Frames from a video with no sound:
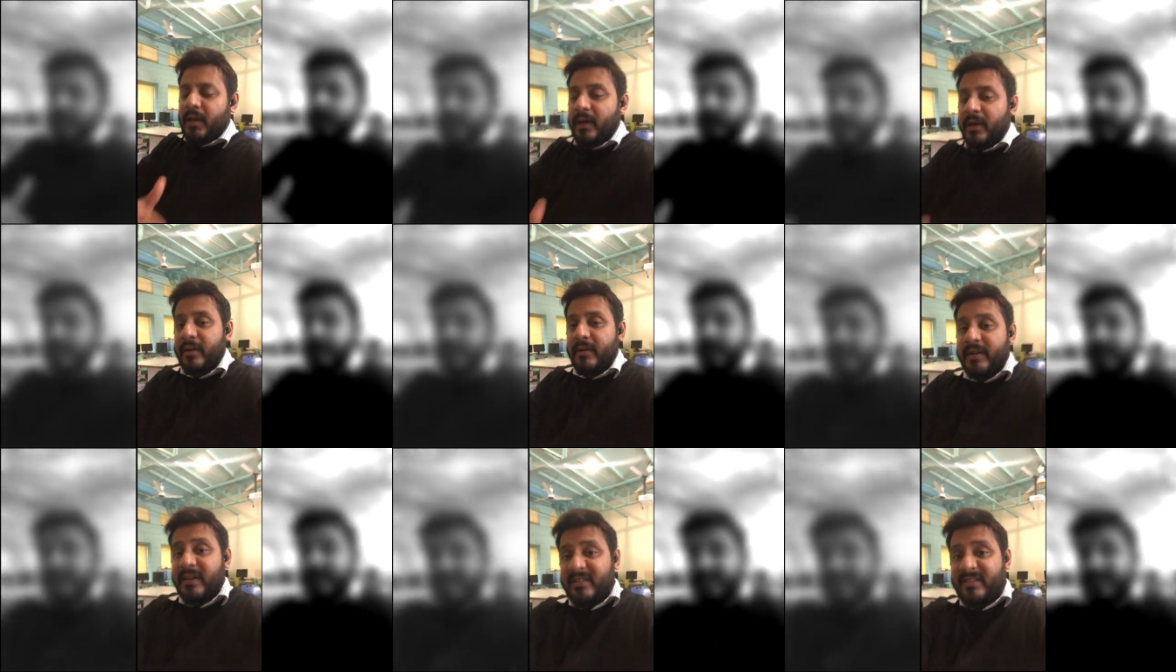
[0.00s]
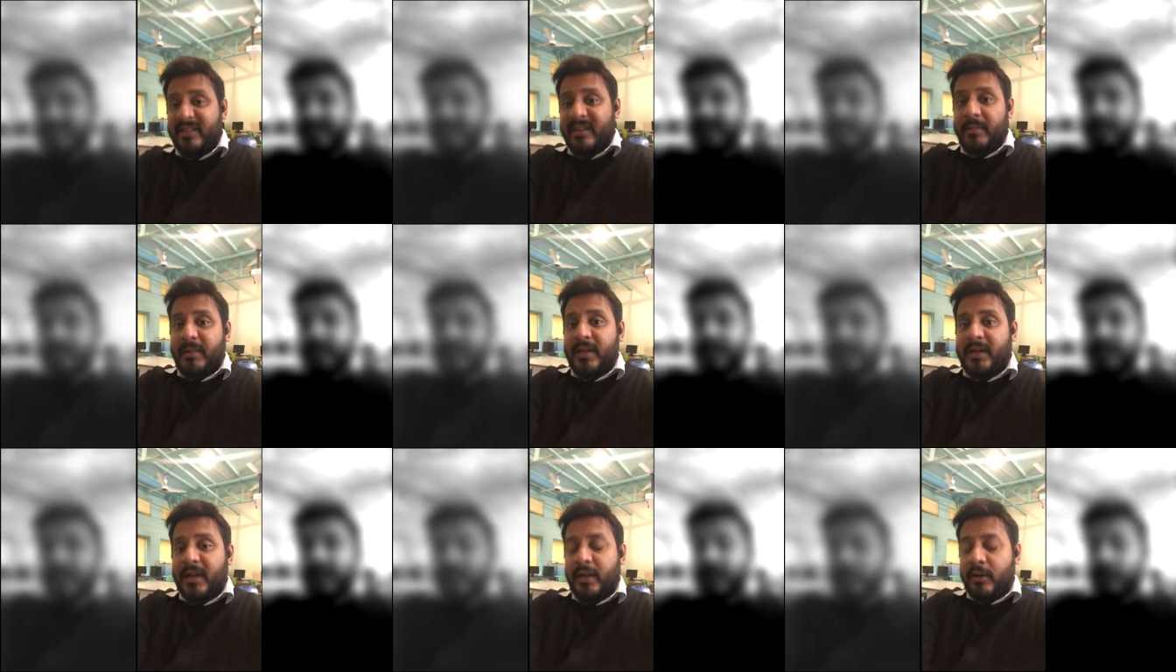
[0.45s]
reasonable
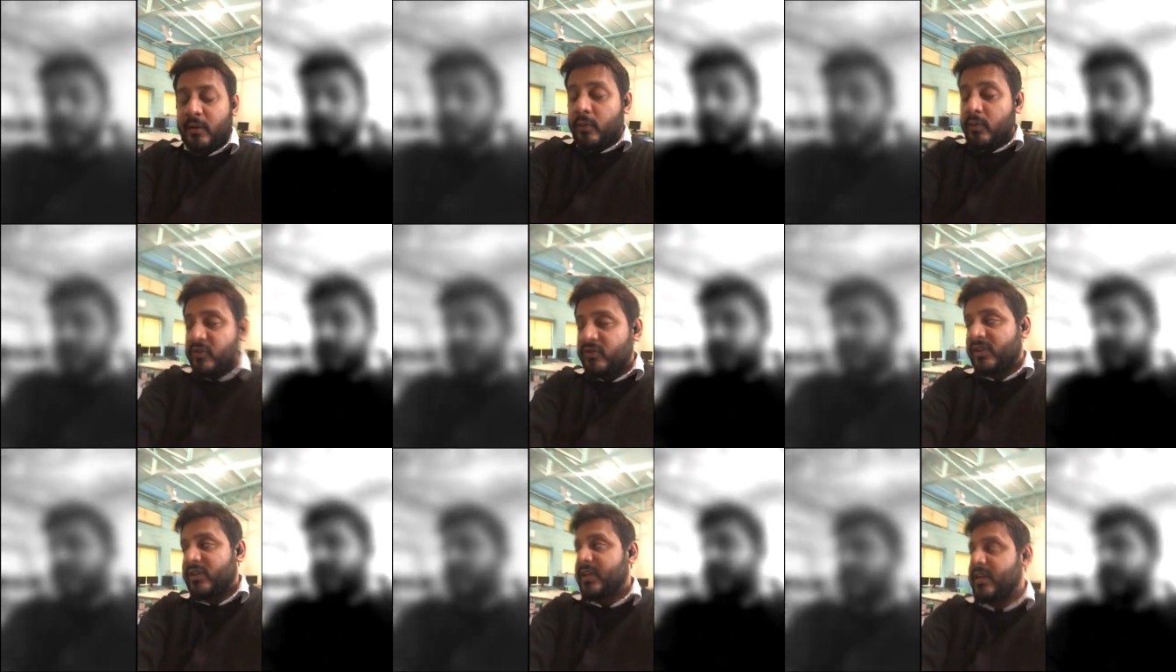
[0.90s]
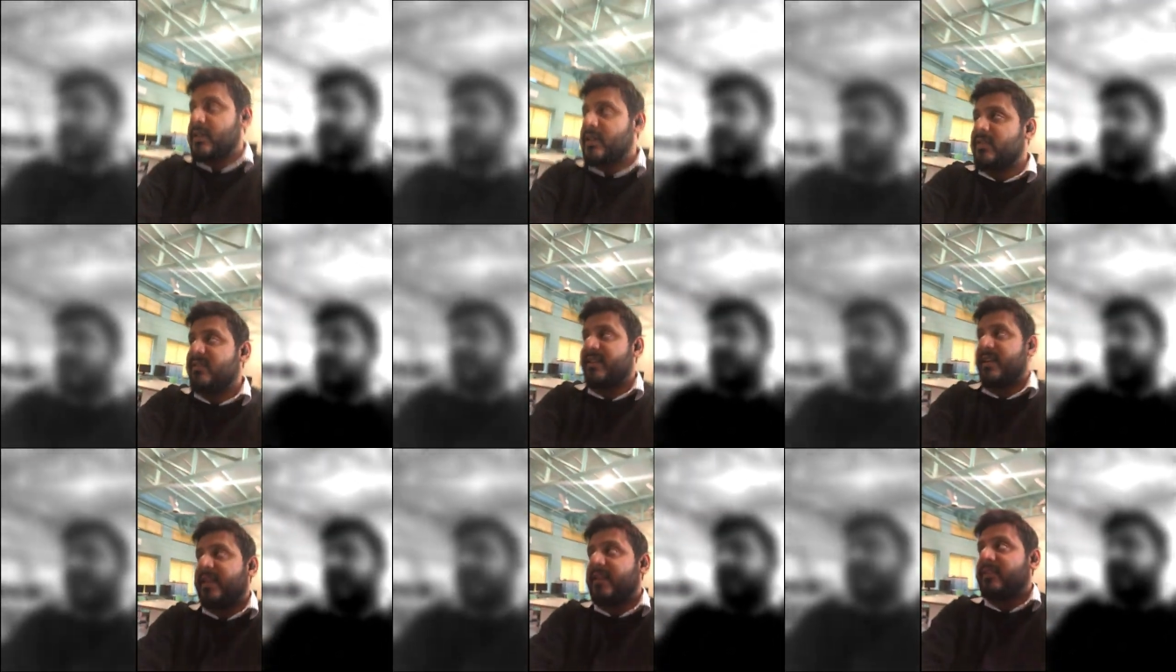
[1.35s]
conclusion, in the
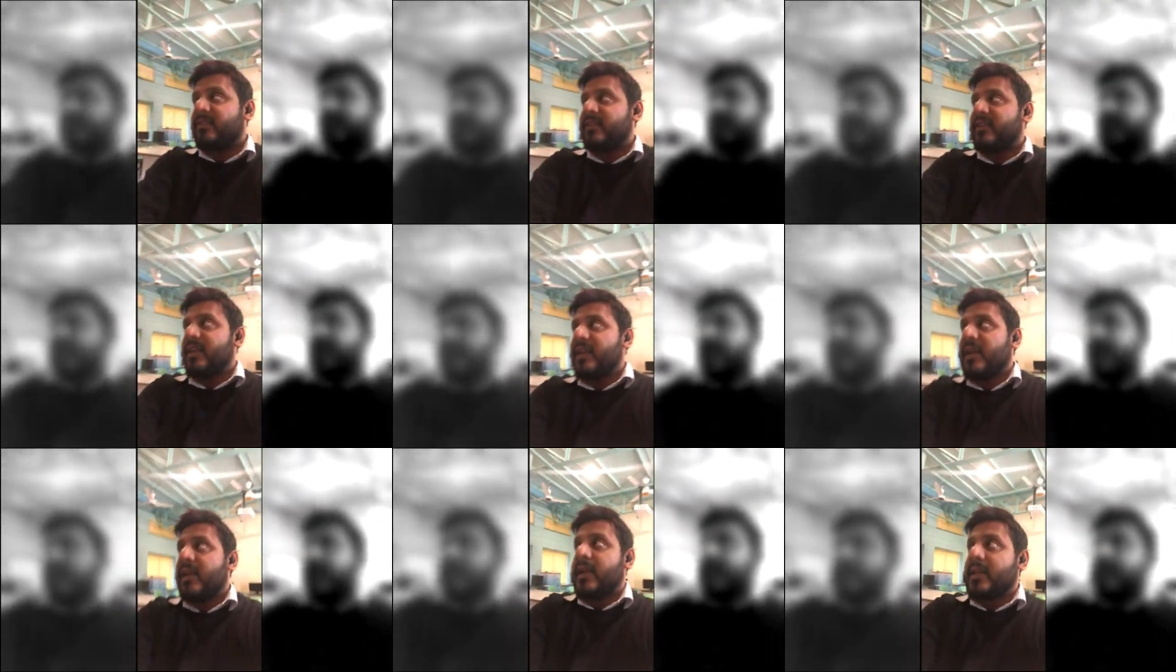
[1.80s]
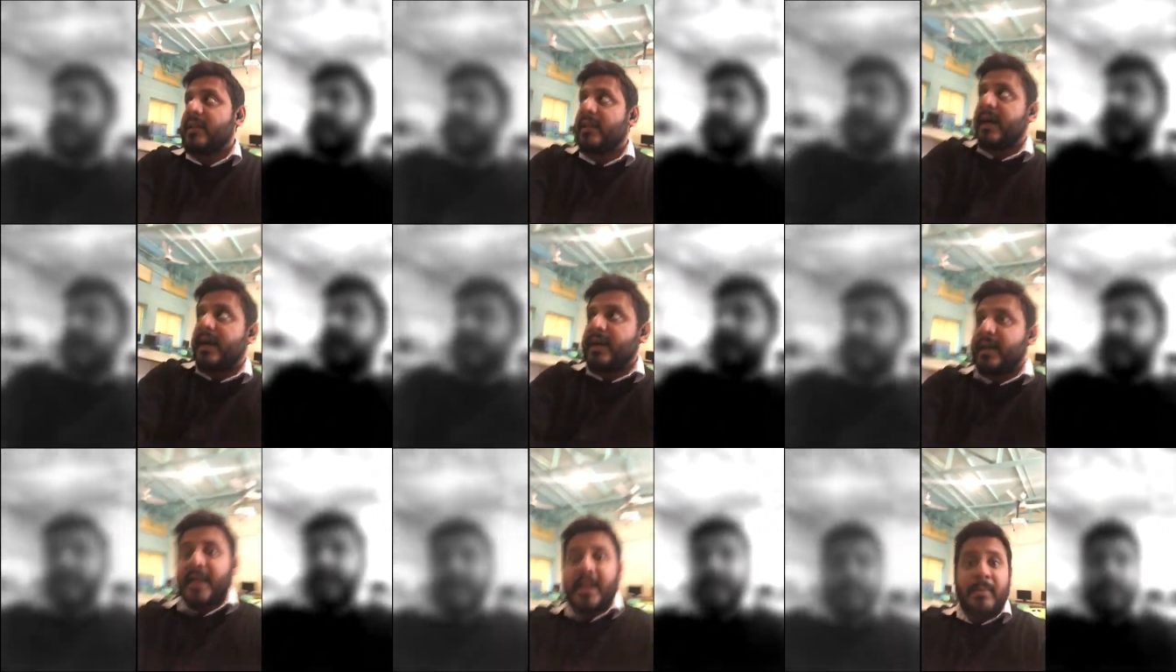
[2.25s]
sense
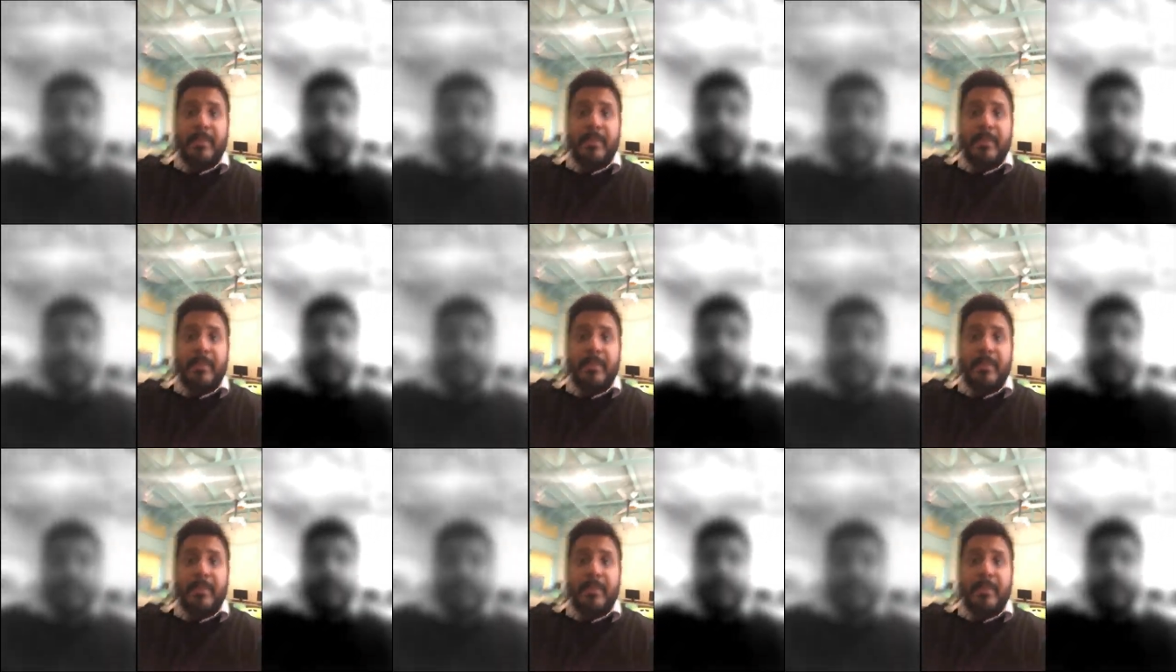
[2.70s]
that